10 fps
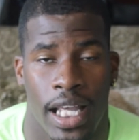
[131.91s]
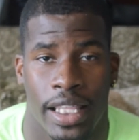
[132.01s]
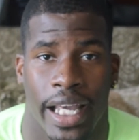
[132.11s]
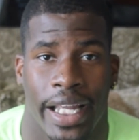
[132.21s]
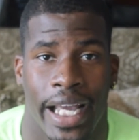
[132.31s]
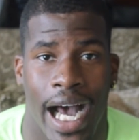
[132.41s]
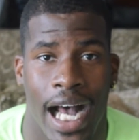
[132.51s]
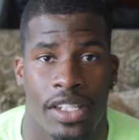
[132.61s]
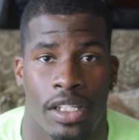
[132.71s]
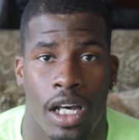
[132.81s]
that
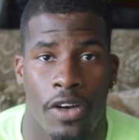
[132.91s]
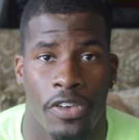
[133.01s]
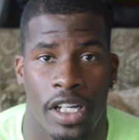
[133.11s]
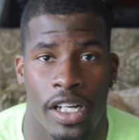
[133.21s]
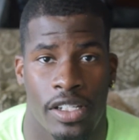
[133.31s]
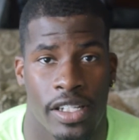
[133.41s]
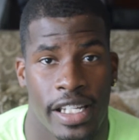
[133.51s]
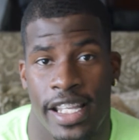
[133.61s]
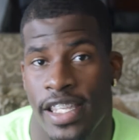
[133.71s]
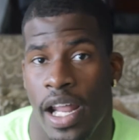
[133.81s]
God's love for us
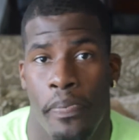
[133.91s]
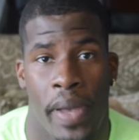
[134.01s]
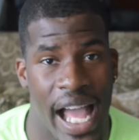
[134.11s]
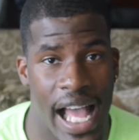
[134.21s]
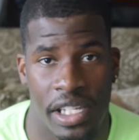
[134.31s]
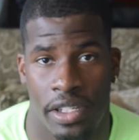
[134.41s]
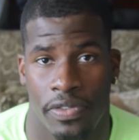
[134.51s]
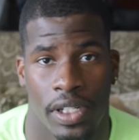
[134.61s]
isn't a passive